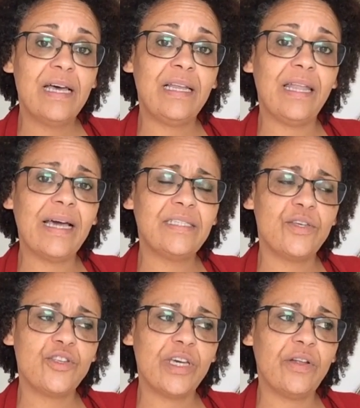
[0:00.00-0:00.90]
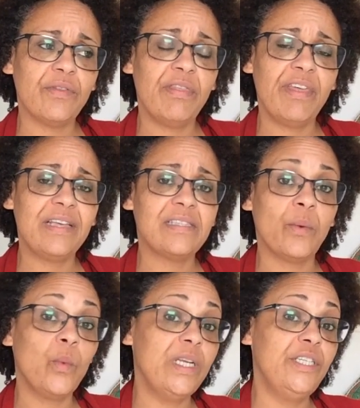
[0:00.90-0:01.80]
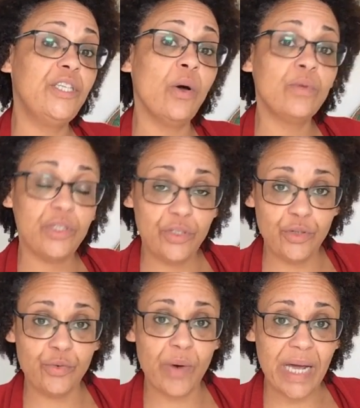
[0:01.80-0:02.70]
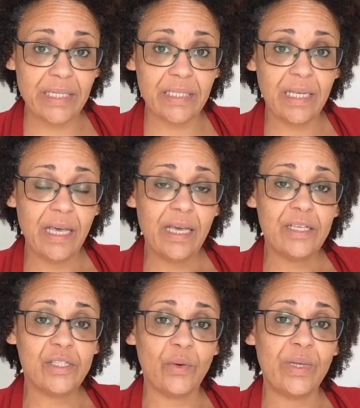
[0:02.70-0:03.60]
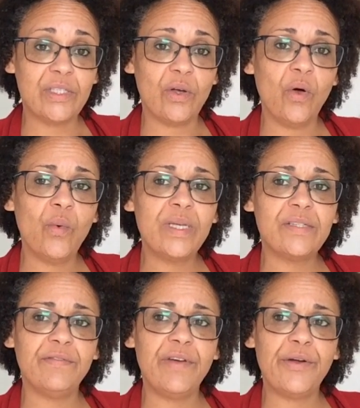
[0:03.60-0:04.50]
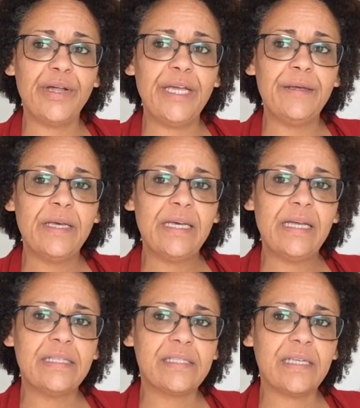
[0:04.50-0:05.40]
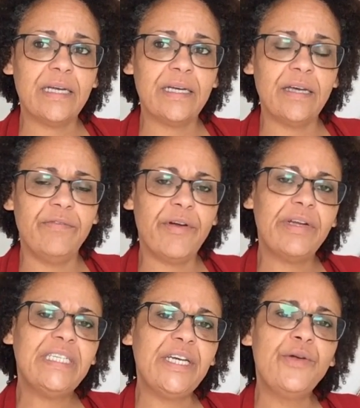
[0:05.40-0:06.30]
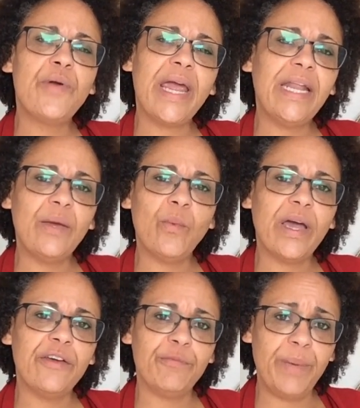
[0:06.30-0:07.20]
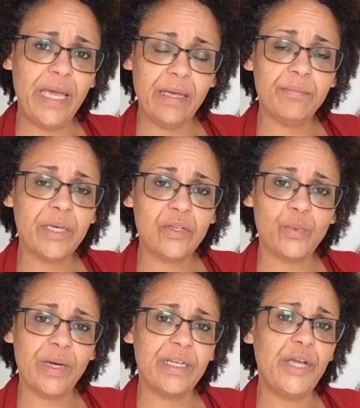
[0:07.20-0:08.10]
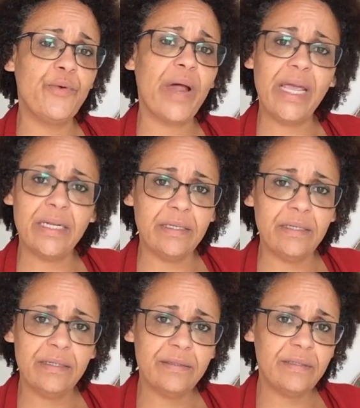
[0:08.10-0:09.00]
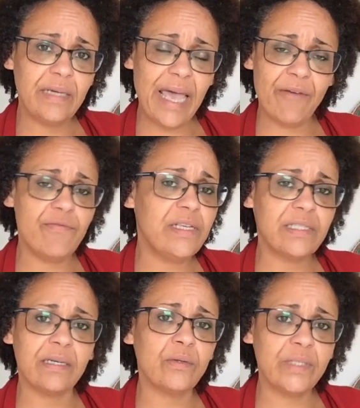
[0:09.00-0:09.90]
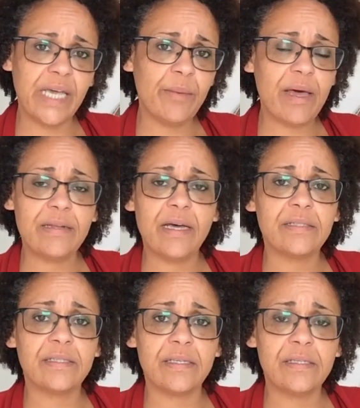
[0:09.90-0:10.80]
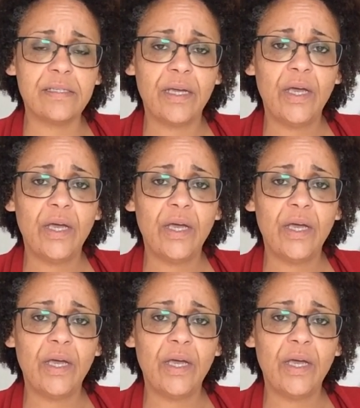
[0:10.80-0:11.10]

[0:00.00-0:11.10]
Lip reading: Light is shed on the things that we don't do right. So it's always a very degrading way of being, because we are degraded every single day by the narcissist.